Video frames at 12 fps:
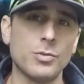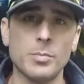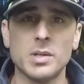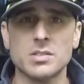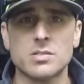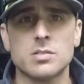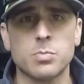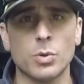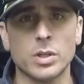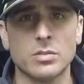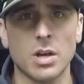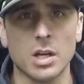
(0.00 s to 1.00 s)
minutes this
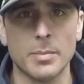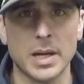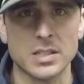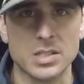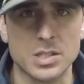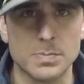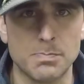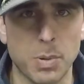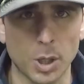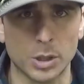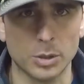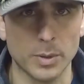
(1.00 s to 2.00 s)
morning to talk about
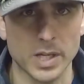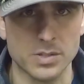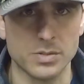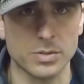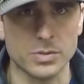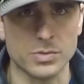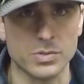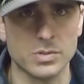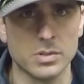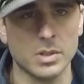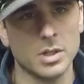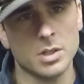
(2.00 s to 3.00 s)
spark arrestors.
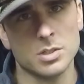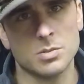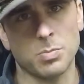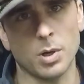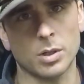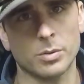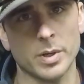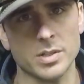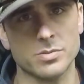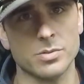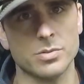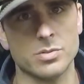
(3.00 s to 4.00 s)
Spark
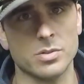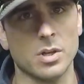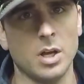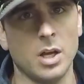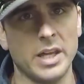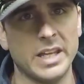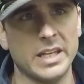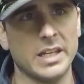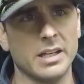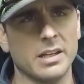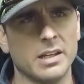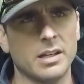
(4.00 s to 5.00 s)
arrestors
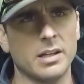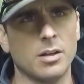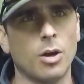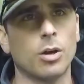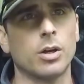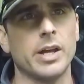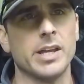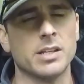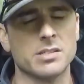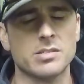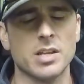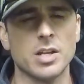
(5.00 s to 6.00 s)
are an
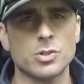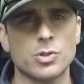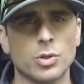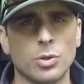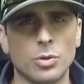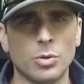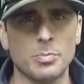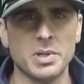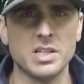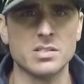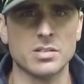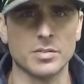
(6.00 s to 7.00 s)
essential
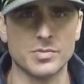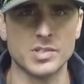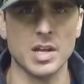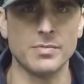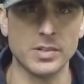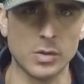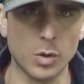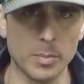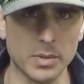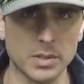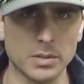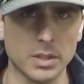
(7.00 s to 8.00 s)
piece of safety
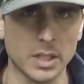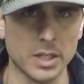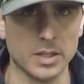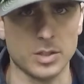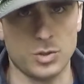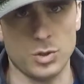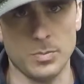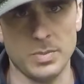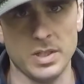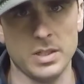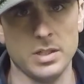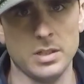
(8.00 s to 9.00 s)
equipment that should
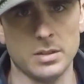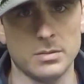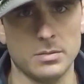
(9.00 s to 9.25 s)
be